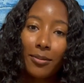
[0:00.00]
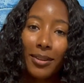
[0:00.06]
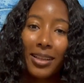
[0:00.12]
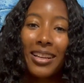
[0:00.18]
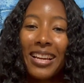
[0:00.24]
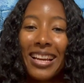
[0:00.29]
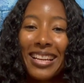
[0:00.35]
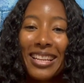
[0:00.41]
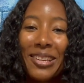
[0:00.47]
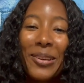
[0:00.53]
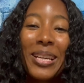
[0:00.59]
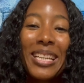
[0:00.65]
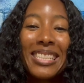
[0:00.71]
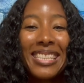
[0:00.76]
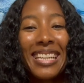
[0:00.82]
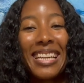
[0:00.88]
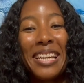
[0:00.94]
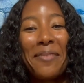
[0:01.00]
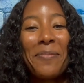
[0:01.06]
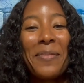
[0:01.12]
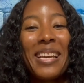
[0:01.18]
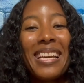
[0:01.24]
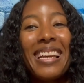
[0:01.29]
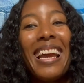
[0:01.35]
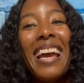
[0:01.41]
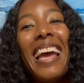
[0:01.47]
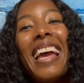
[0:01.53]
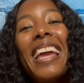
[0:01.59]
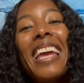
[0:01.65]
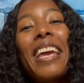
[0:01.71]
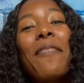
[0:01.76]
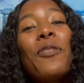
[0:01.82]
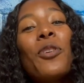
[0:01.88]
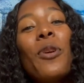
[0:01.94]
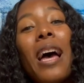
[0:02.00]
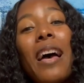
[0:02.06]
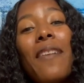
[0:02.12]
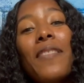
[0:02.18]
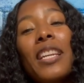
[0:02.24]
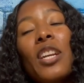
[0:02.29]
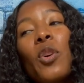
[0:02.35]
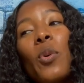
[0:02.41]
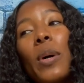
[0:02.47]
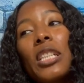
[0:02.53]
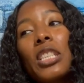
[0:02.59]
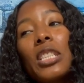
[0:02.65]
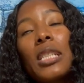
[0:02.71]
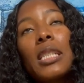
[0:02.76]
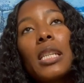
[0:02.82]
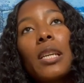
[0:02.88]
you can DM me if you have any questions,